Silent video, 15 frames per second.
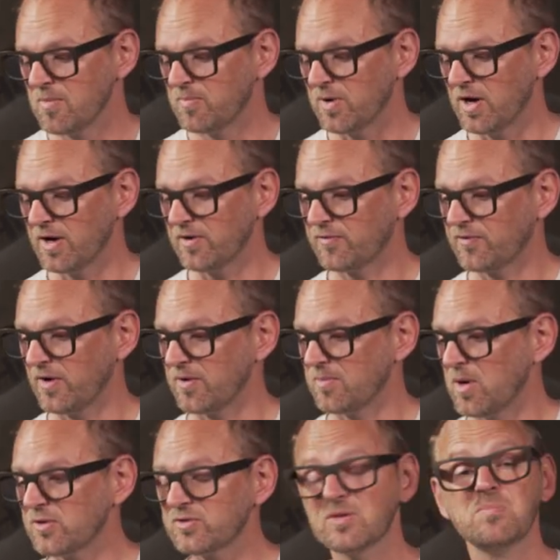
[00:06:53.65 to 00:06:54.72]
But for the
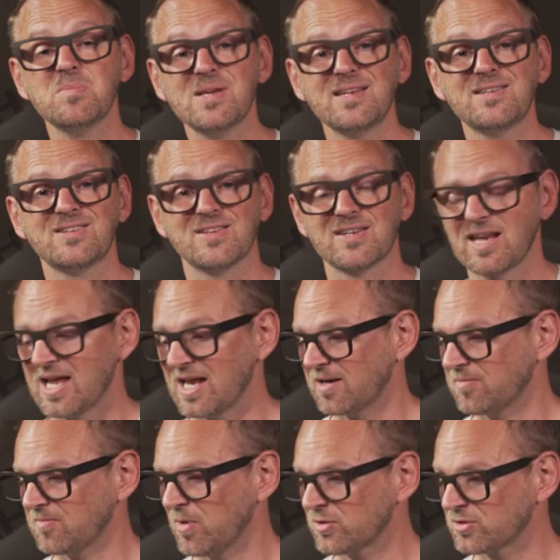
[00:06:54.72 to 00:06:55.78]
most immediate
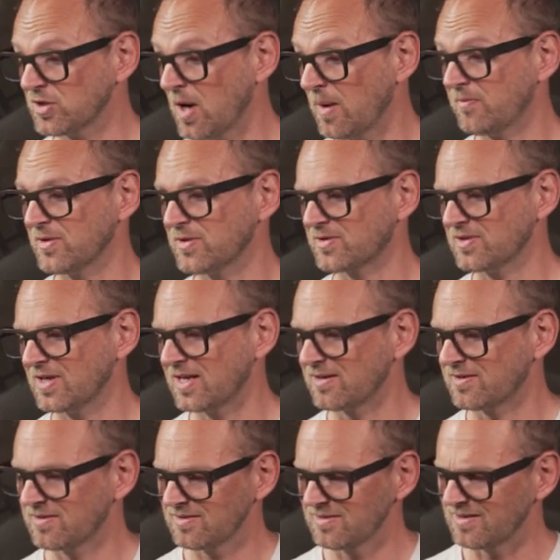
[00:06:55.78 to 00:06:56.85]
and most obvious
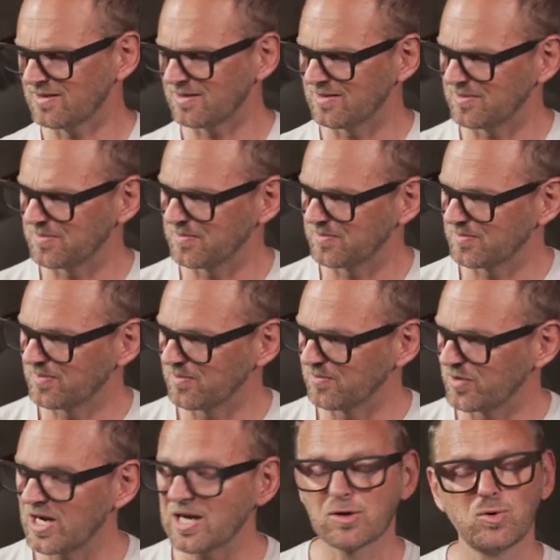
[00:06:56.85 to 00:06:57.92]
and um,
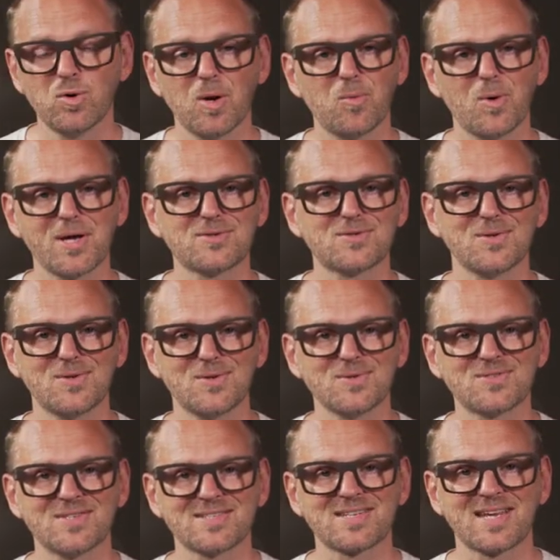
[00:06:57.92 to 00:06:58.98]
really cool way to
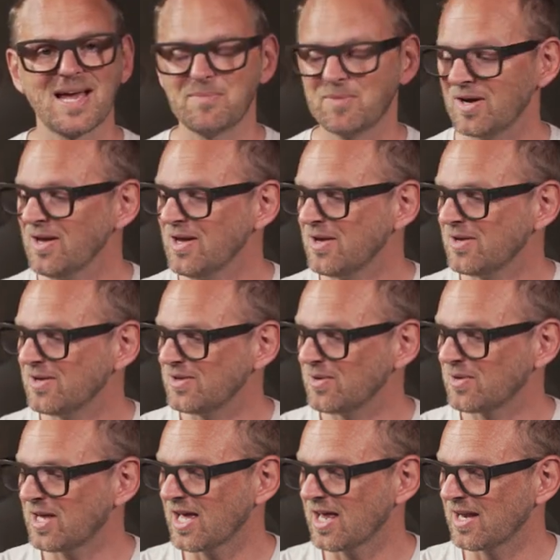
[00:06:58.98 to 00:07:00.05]
use this camera,
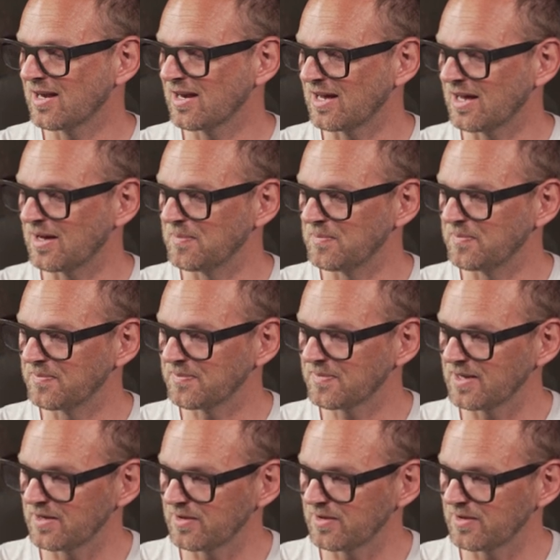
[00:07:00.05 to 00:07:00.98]
you can um,